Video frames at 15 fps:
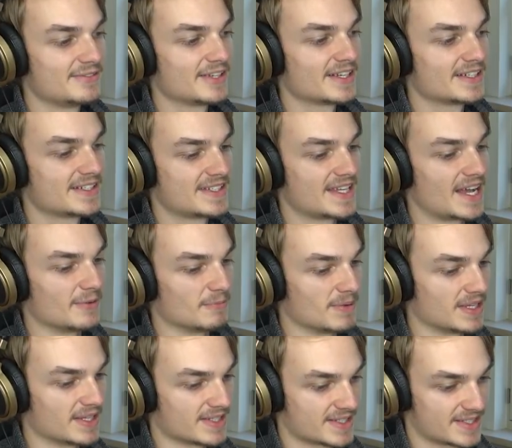to figure this out,
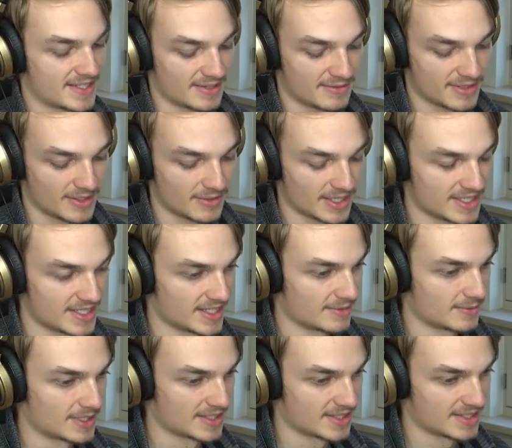because I have no idea
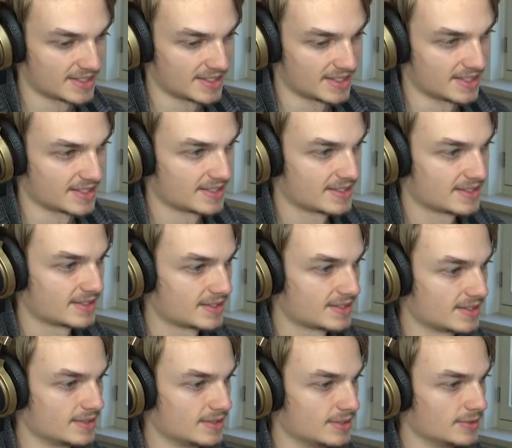what to
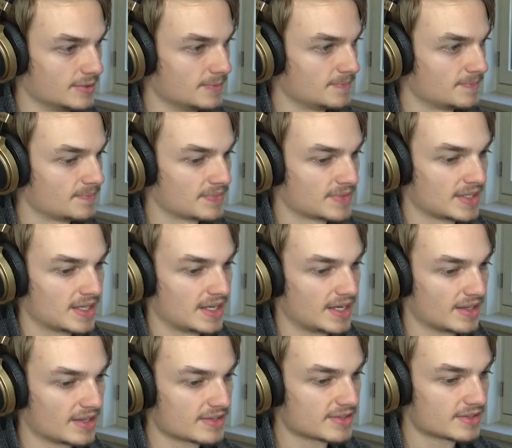do.
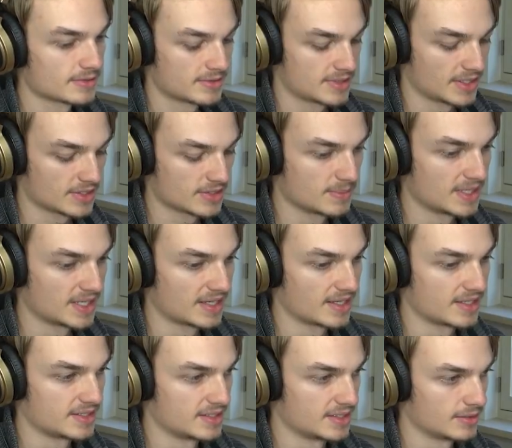And also tells me that
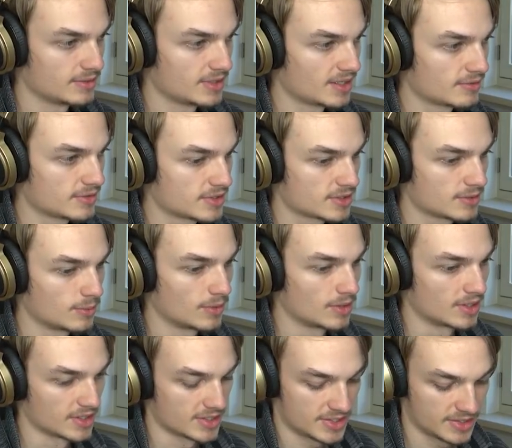I don't have a
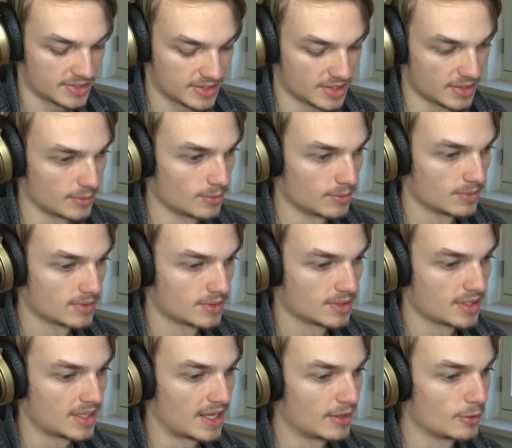squad, so...
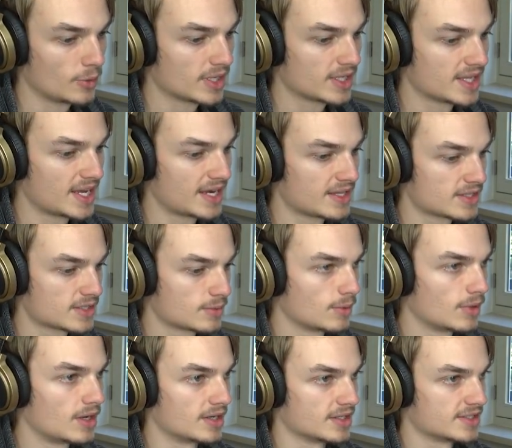How do I get a
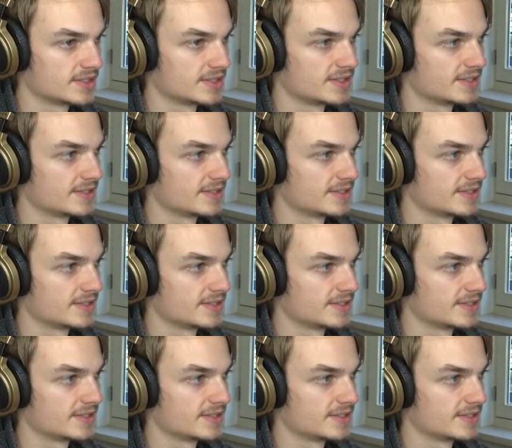squad?